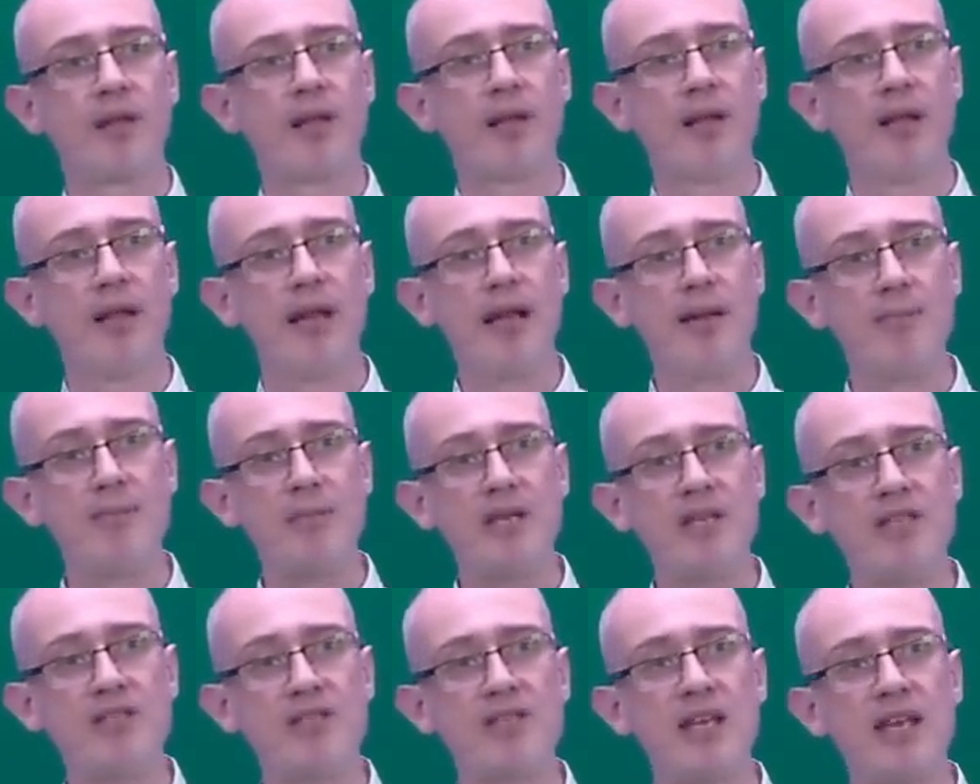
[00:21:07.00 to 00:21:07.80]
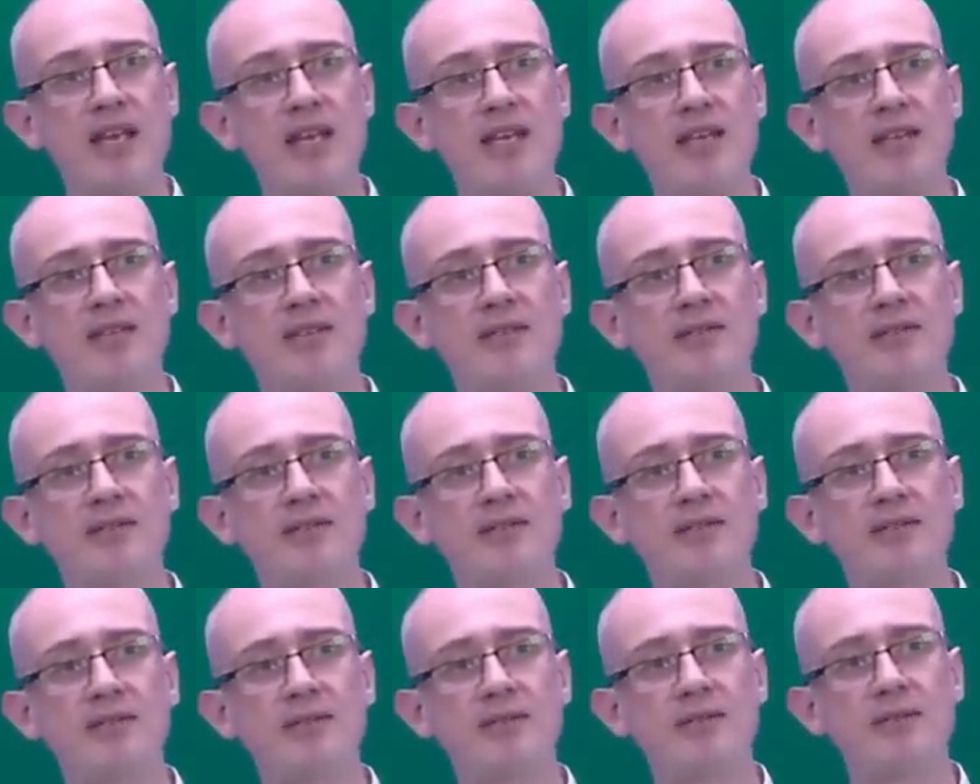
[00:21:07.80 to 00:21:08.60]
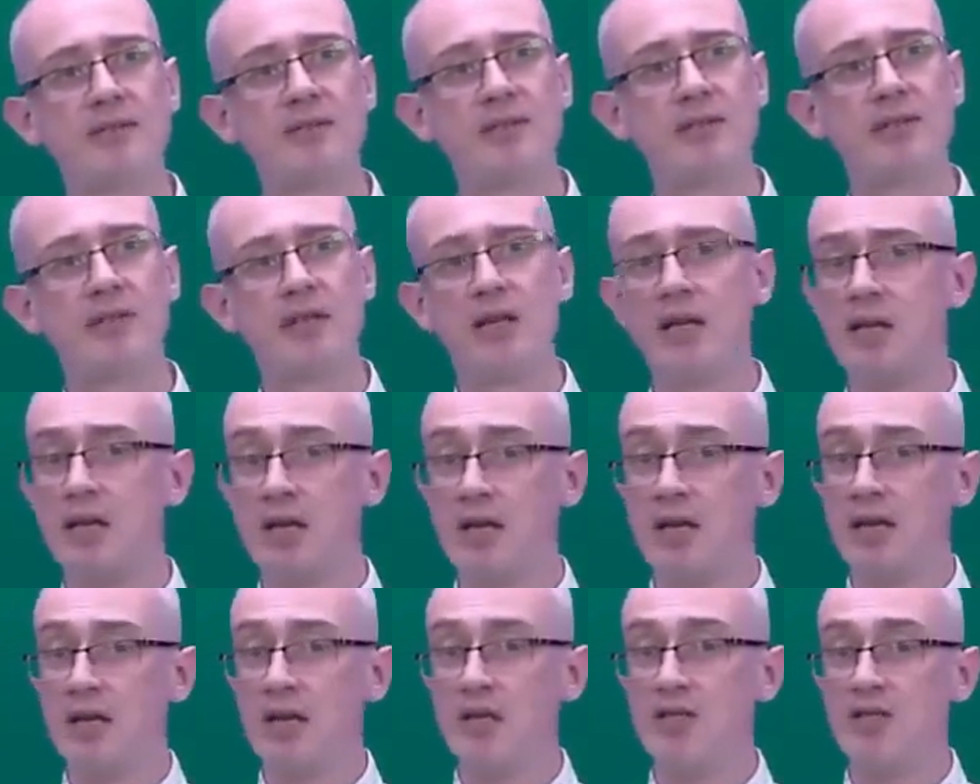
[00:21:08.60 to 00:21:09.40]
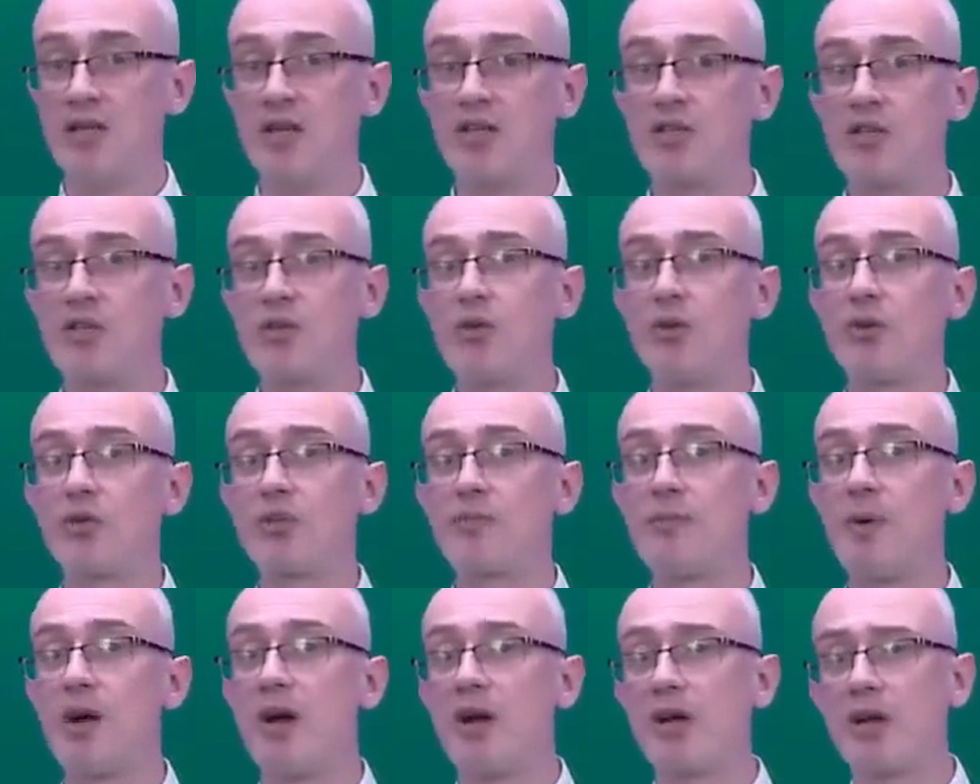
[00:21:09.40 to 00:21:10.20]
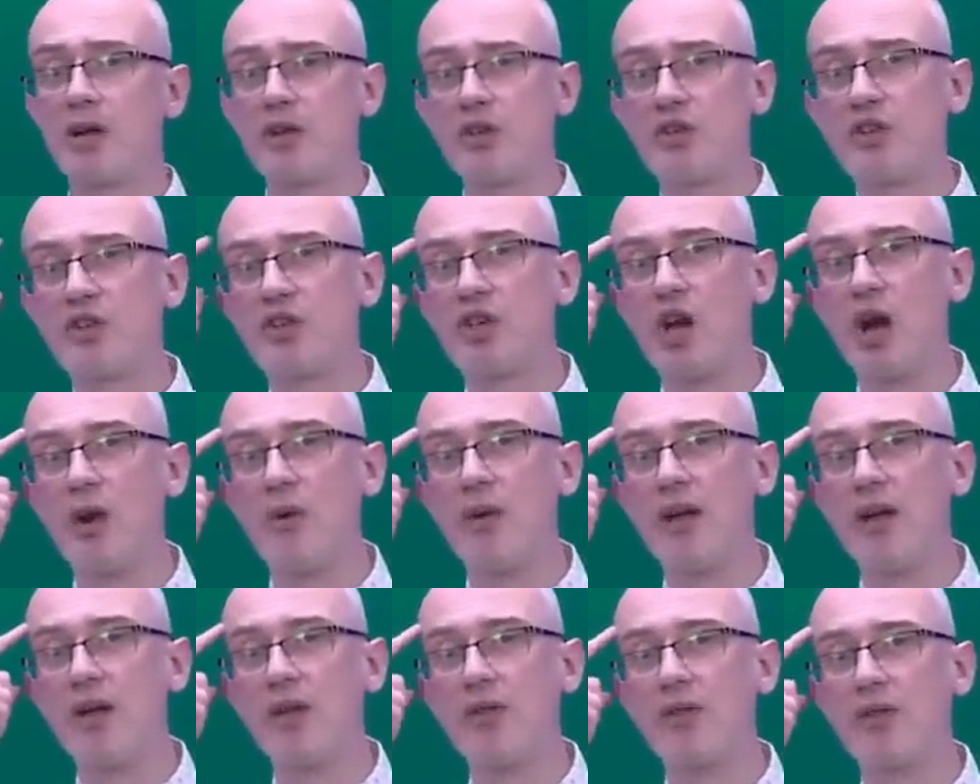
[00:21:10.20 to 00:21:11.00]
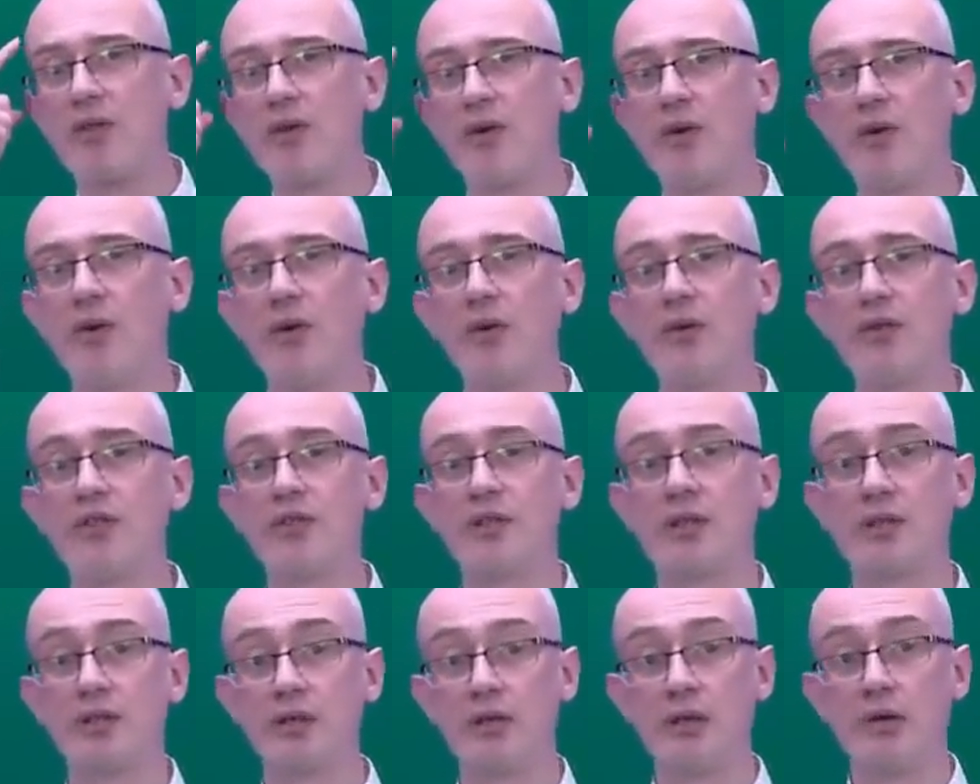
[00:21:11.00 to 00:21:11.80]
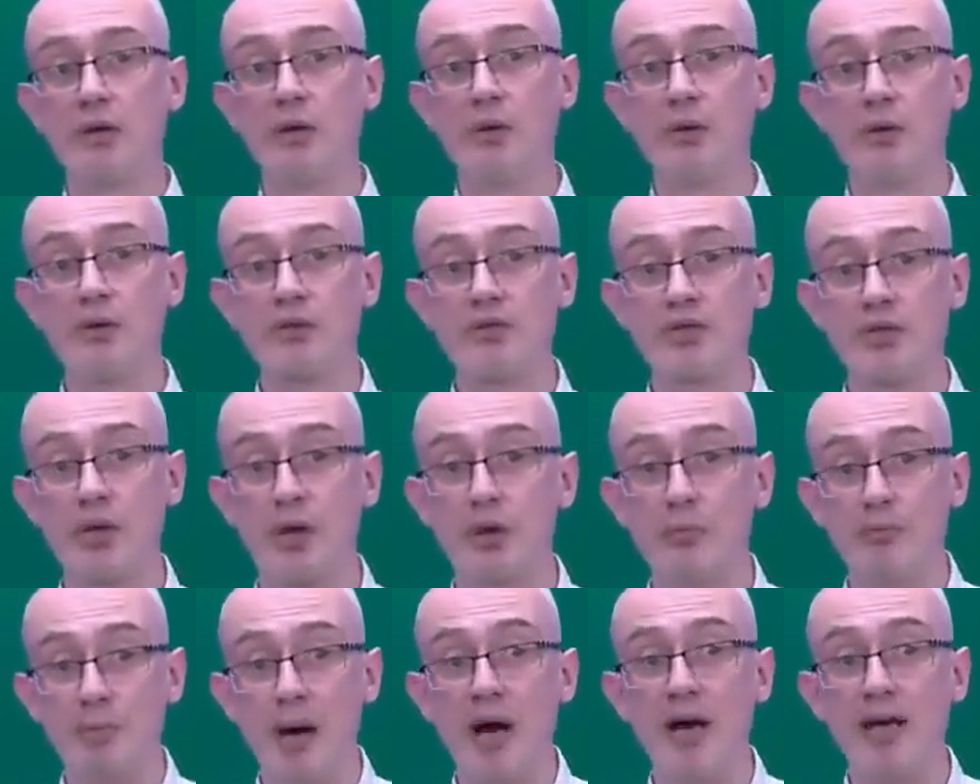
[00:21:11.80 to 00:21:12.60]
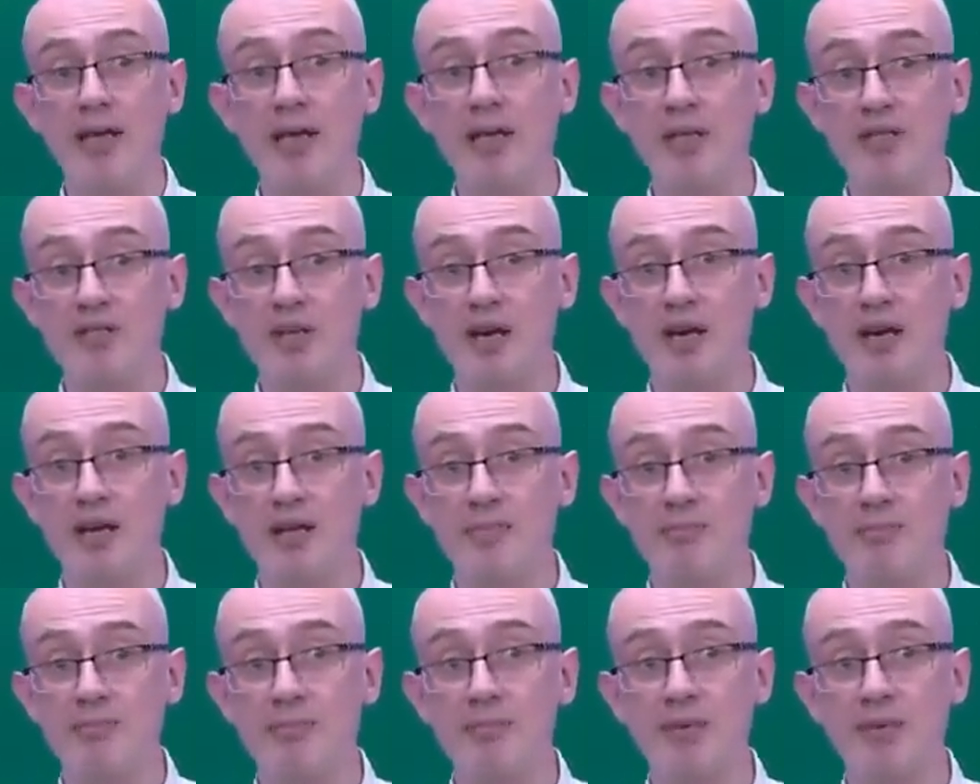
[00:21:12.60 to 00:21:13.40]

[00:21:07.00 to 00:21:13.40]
Let me see. Discourse marker showing thought, also buying time.